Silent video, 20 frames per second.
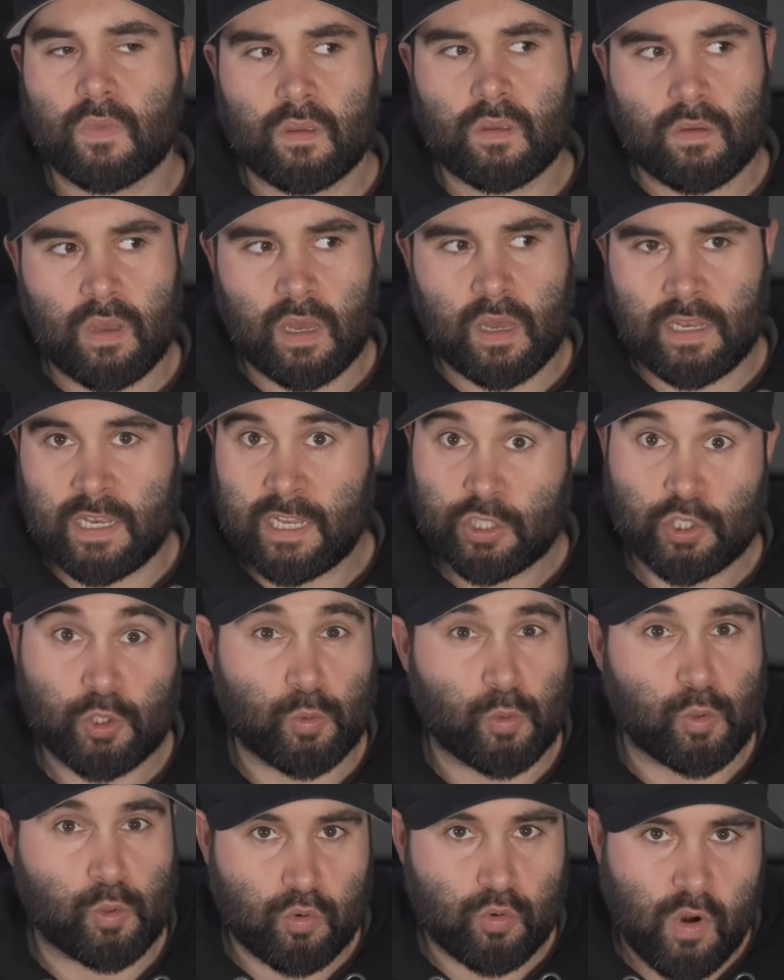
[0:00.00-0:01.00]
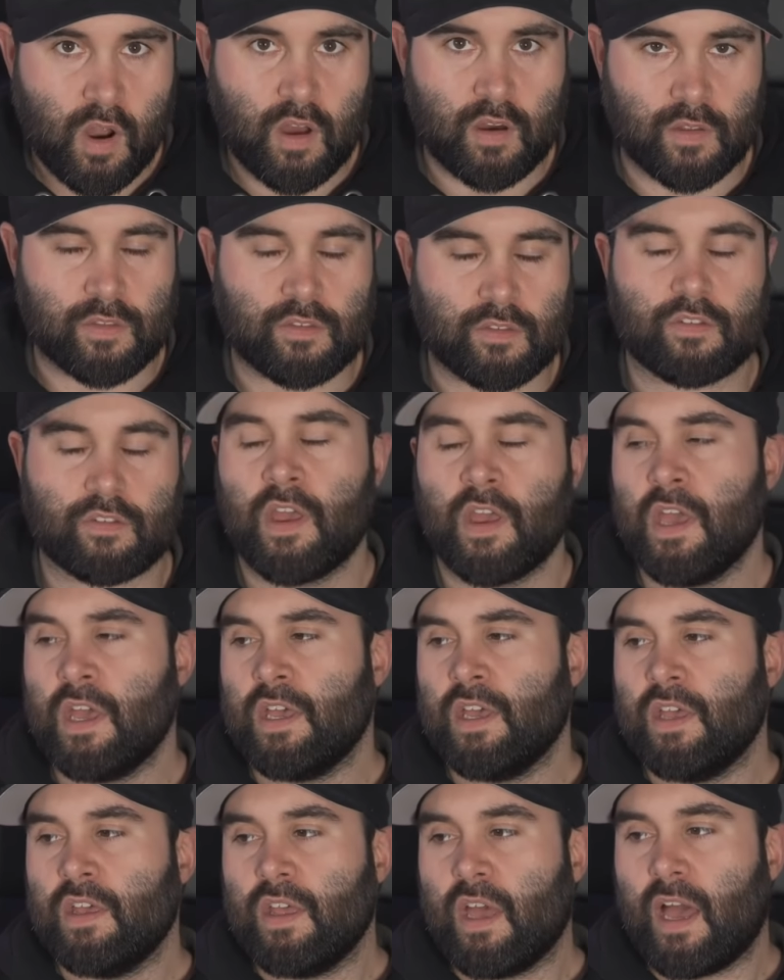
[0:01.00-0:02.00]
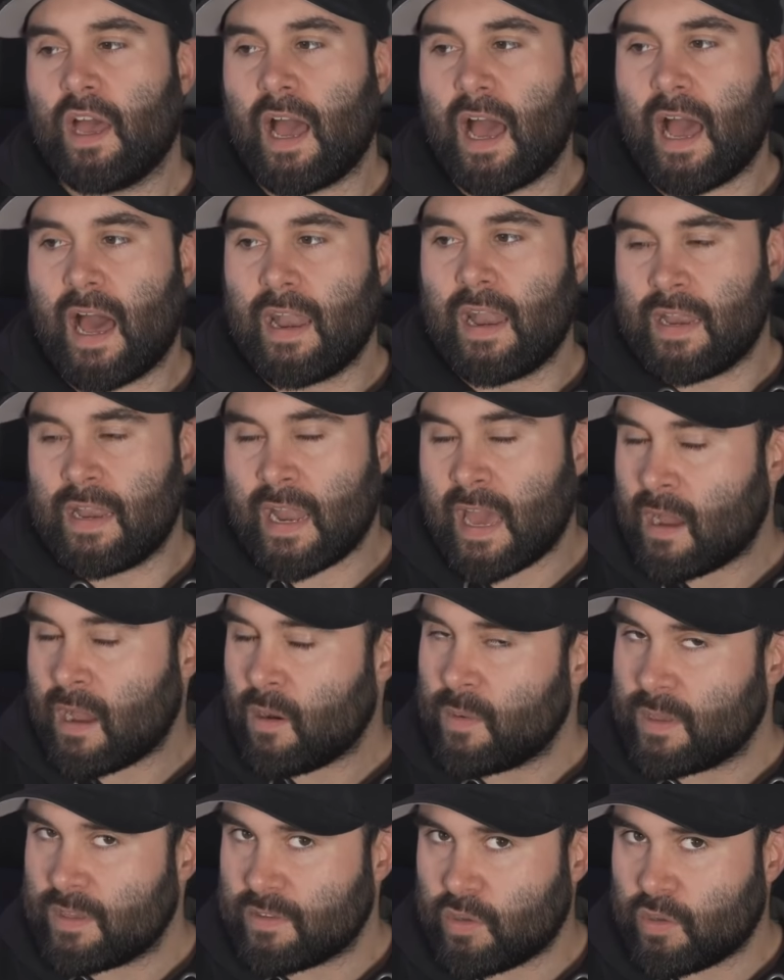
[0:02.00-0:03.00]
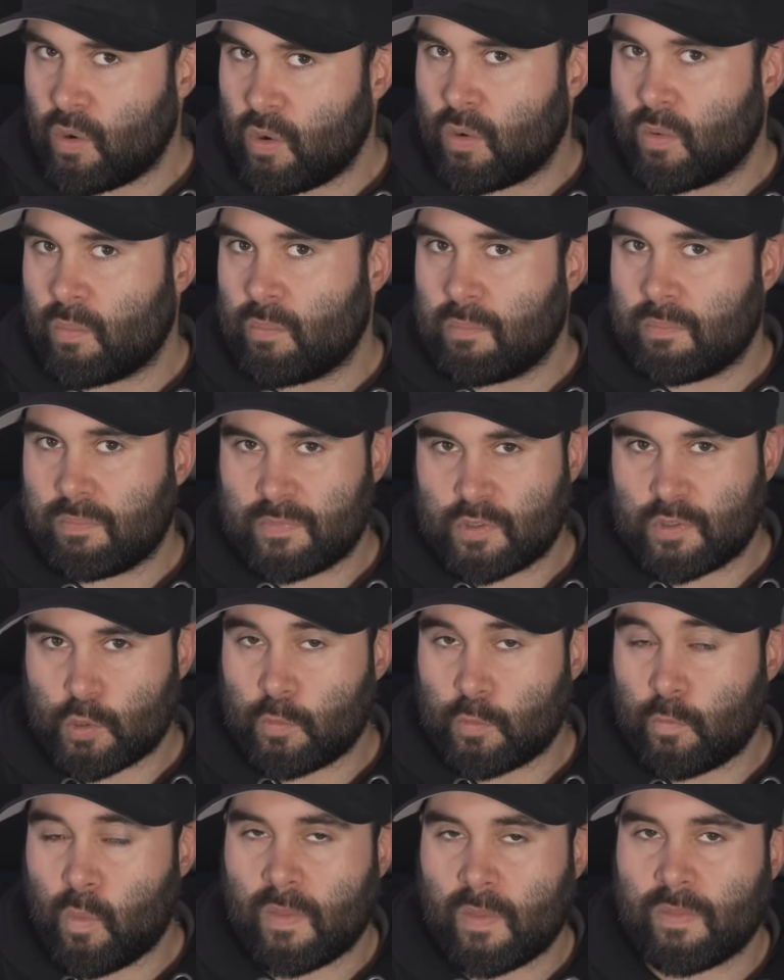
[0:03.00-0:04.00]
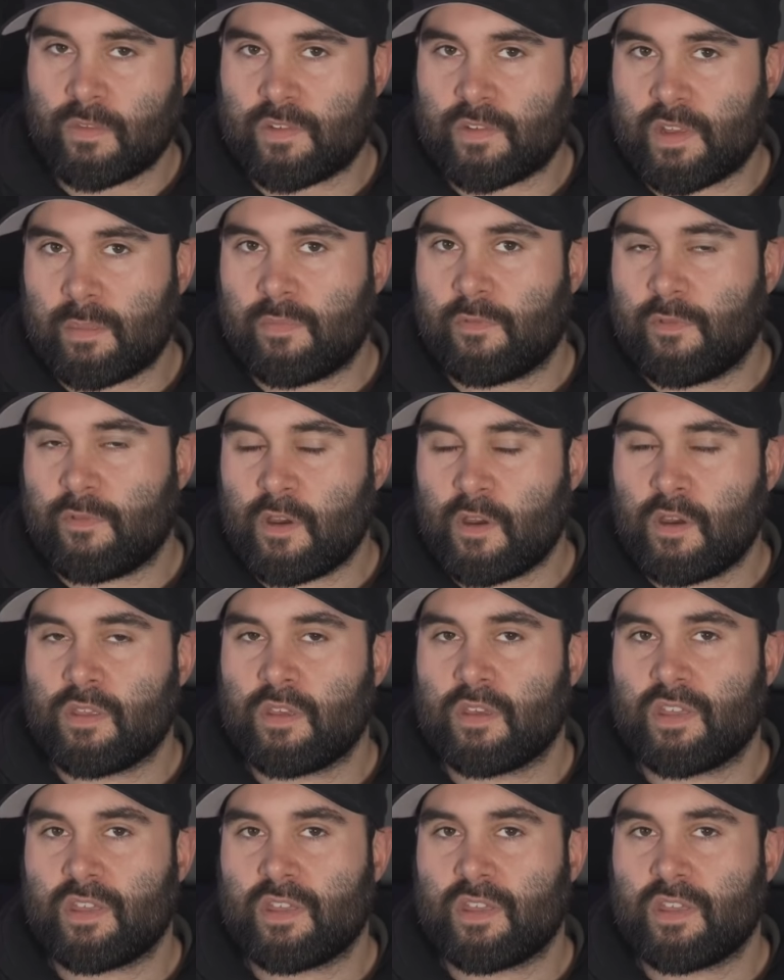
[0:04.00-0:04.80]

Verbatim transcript: initial grants. Now it's gone sort of one step further.